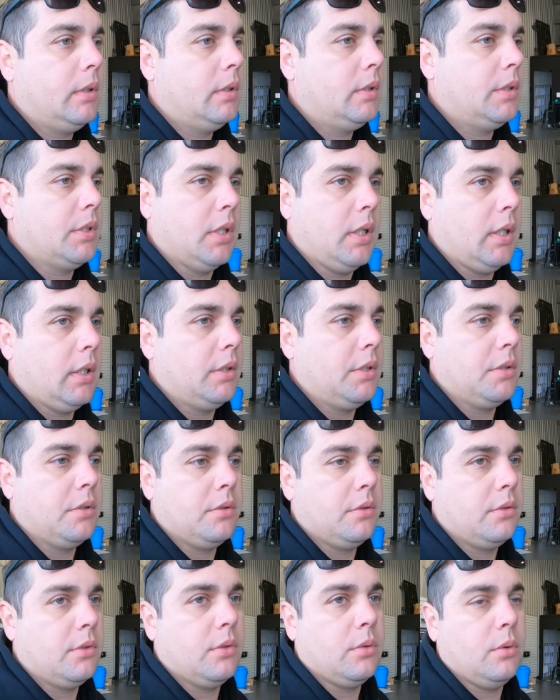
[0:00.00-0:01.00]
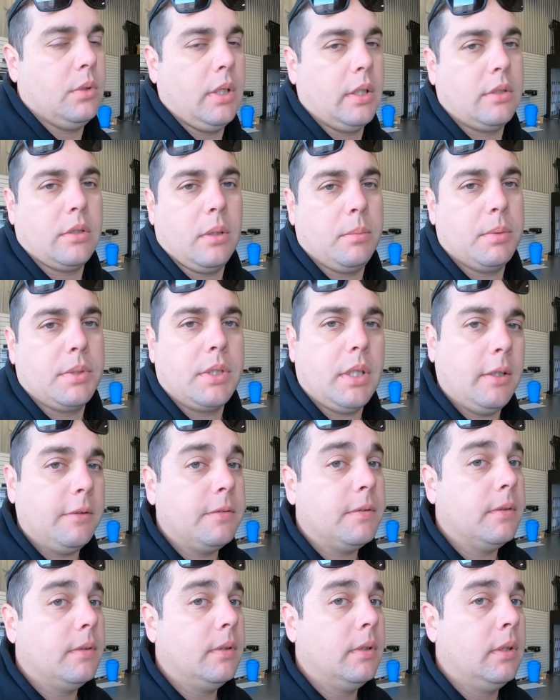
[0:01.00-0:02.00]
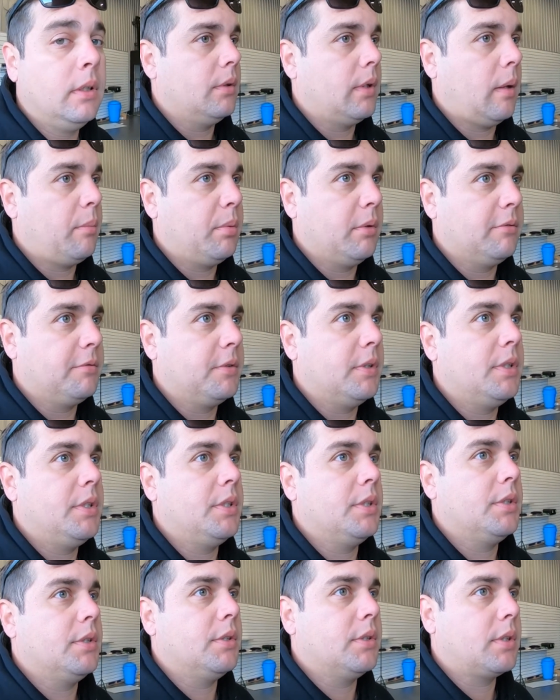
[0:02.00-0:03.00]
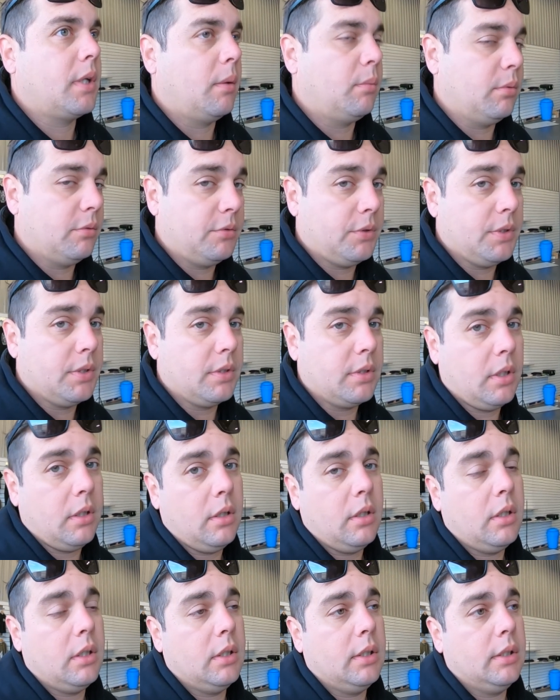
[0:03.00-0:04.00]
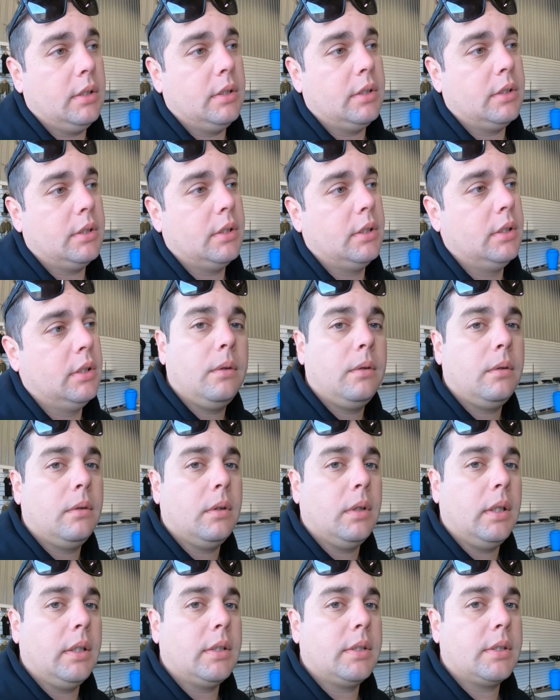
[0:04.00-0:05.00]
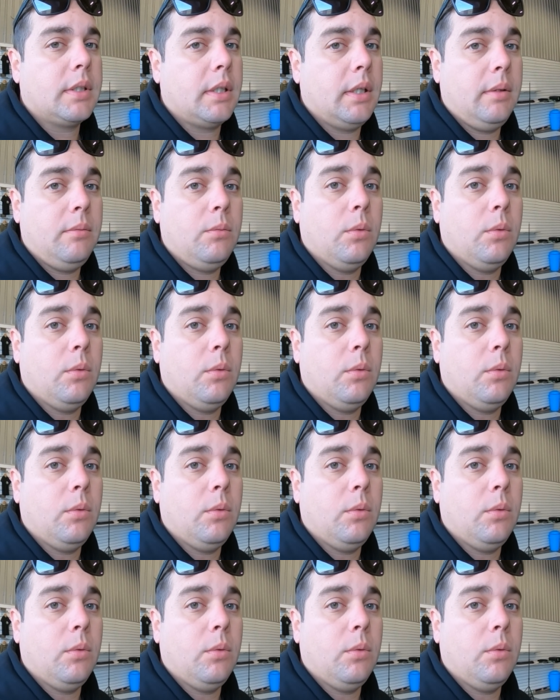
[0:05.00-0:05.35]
chargers, all that type of stuff. Couple of fridges, couple of fridge slides. Let's keep